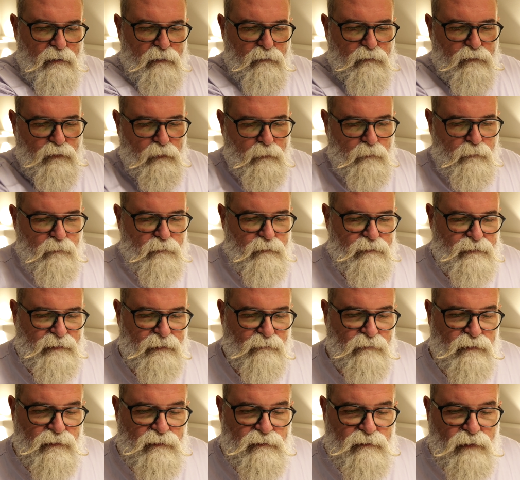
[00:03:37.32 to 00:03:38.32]
from
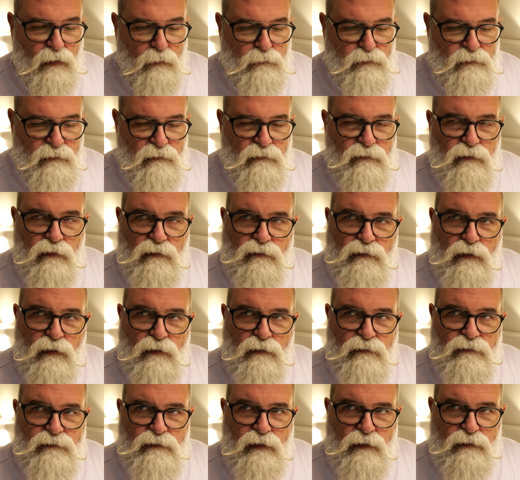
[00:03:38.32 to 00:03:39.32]
7 stops in
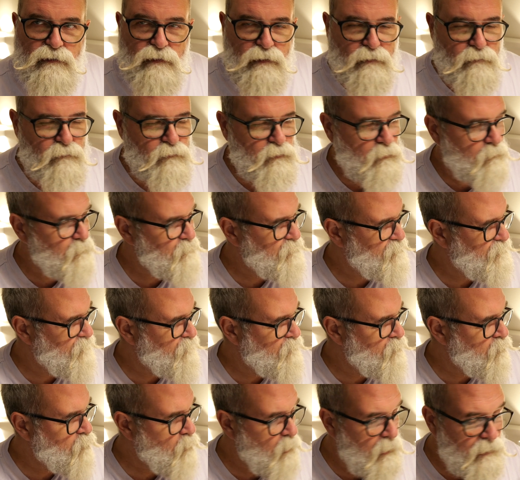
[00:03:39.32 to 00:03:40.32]
total, starting from
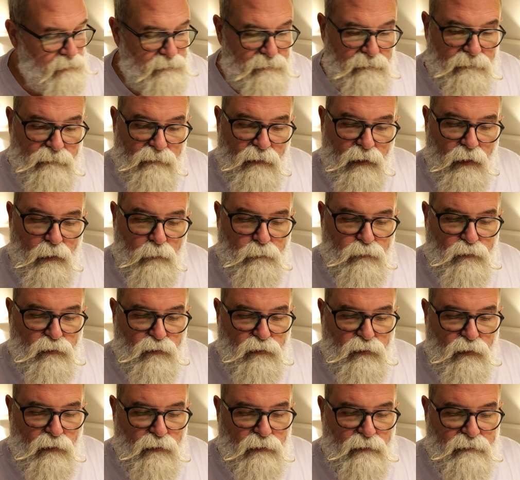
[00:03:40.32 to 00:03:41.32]
7 watts up
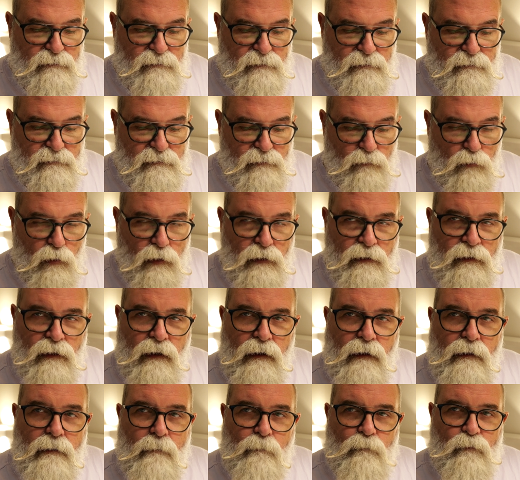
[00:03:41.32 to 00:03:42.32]
to 261.
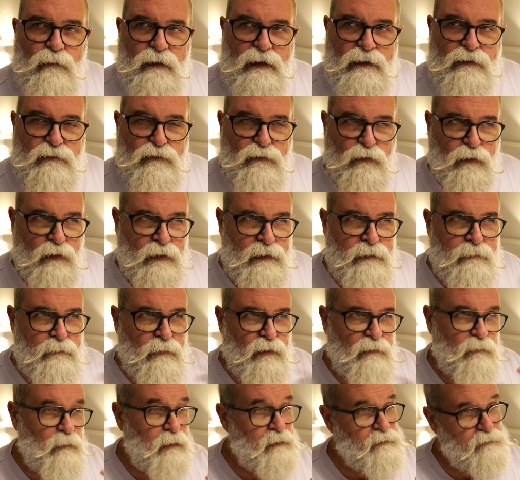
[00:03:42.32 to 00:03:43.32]
It's funny,
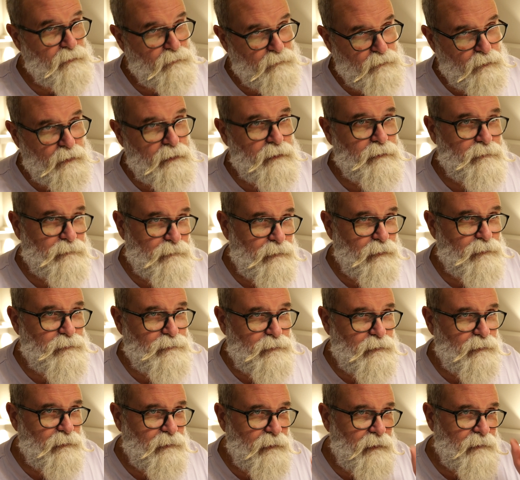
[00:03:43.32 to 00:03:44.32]
but well, it's not funny,
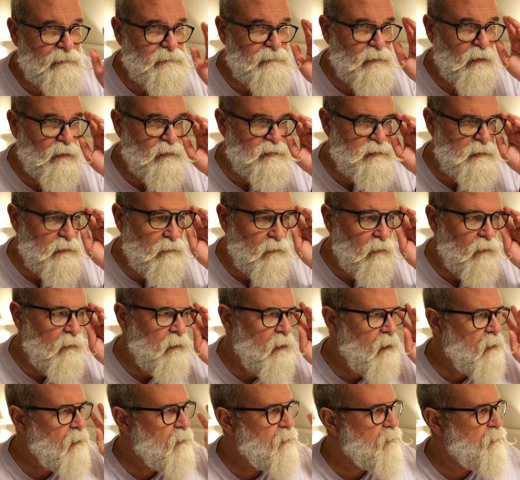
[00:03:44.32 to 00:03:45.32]
that's
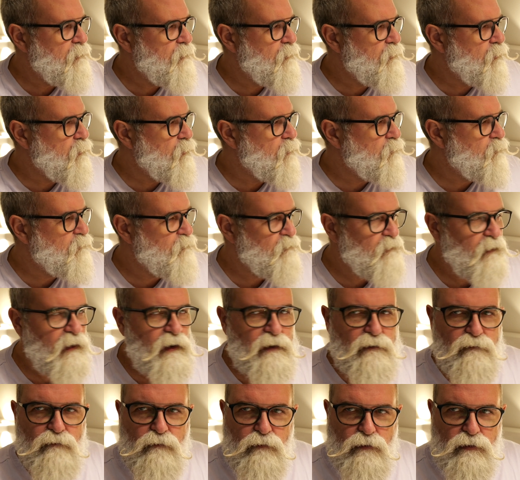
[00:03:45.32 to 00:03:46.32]
logical. The
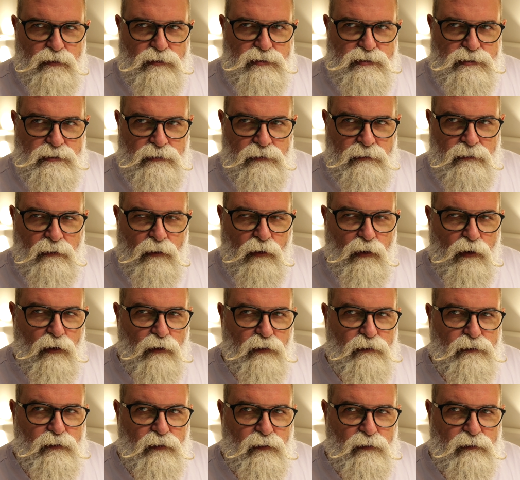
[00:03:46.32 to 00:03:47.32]
5 version
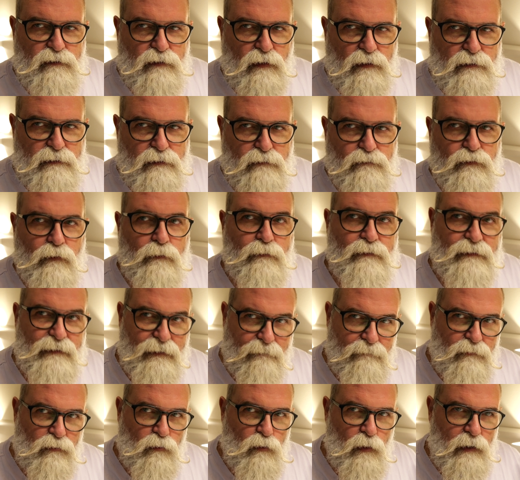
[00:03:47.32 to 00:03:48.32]
also started from
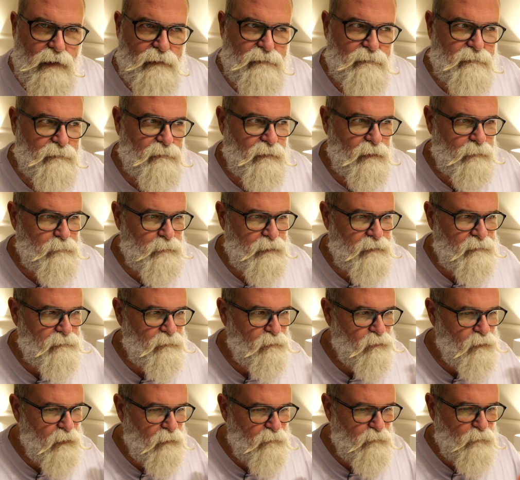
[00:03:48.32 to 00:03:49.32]
7 watts, so it means
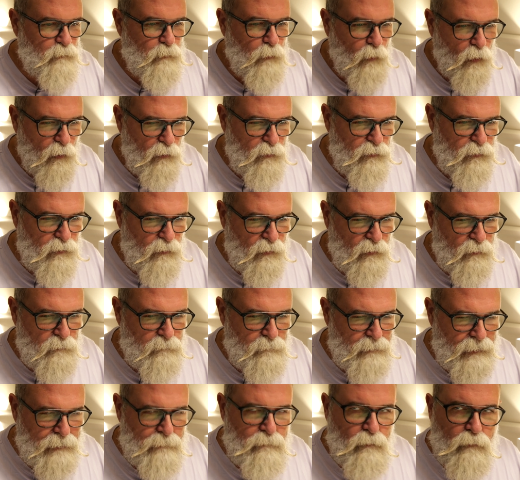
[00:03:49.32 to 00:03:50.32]
if you have both
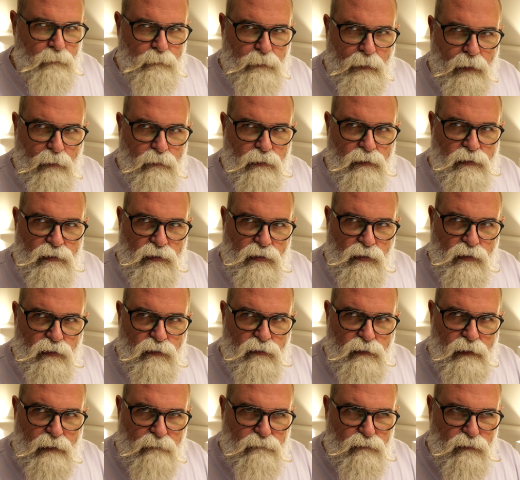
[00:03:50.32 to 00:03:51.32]
on minimum power, you know,
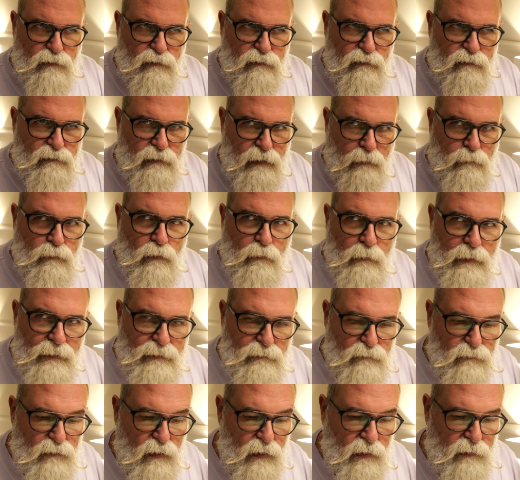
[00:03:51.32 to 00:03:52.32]
you have the same
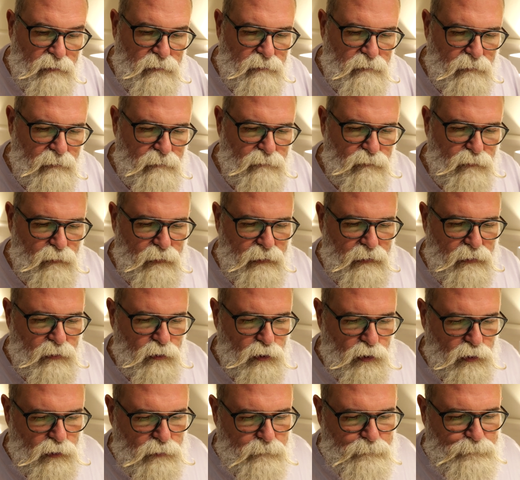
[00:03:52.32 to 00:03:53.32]
amount of light. That's really
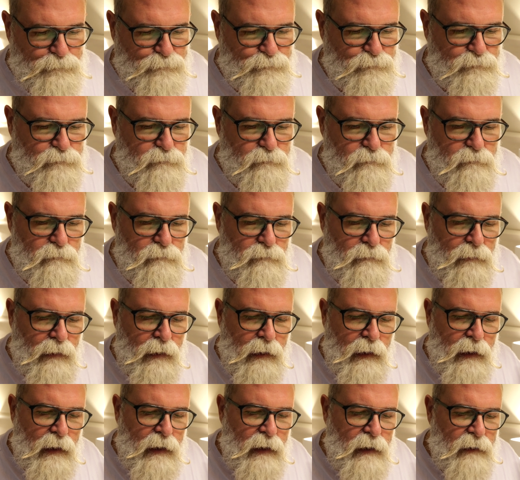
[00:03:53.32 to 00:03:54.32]
good.
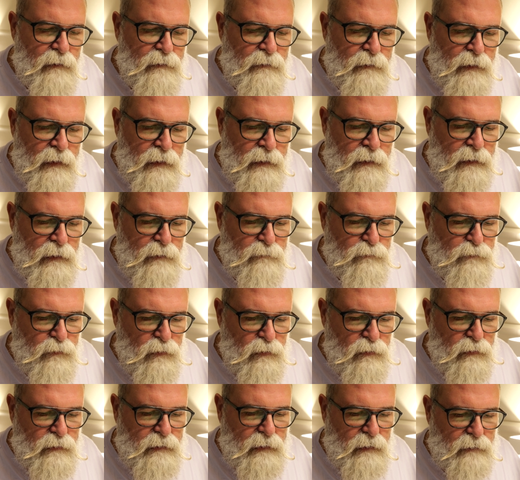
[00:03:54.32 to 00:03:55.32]
Then if
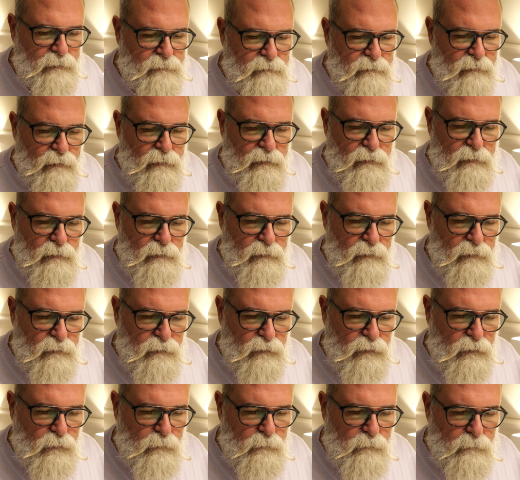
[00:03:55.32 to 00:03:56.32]
we look at
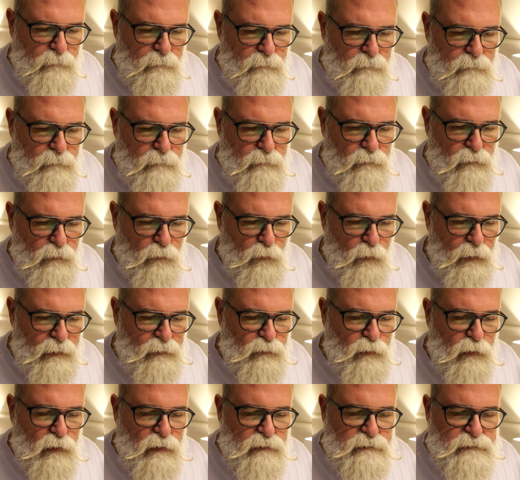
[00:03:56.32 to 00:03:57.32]
the way
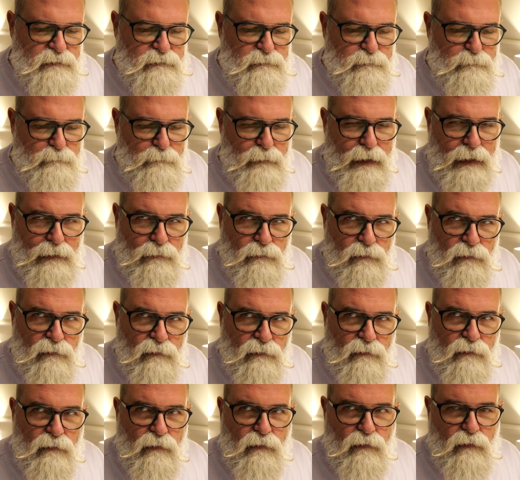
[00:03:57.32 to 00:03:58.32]
it works, is
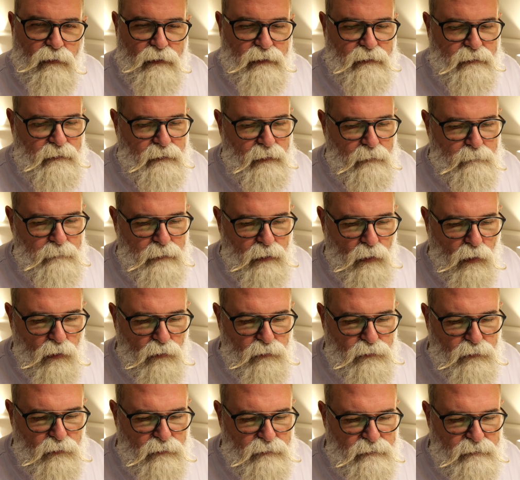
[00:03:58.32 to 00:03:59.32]
manual. It can be also